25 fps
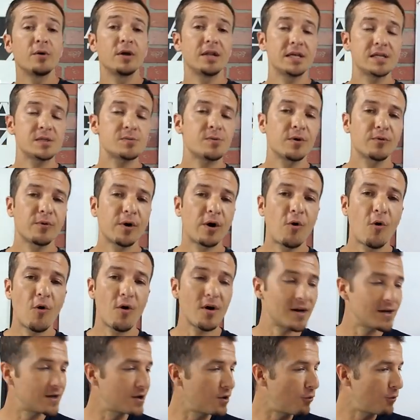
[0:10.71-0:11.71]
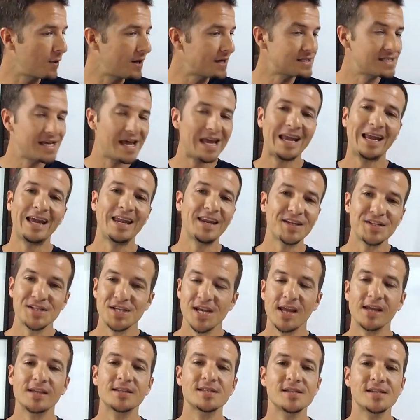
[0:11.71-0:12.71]
this one recorded, don't want to take any
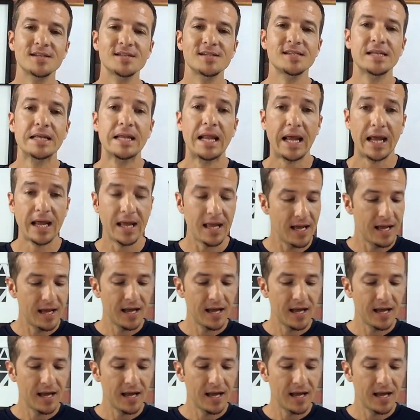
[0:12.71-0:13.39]
chances today.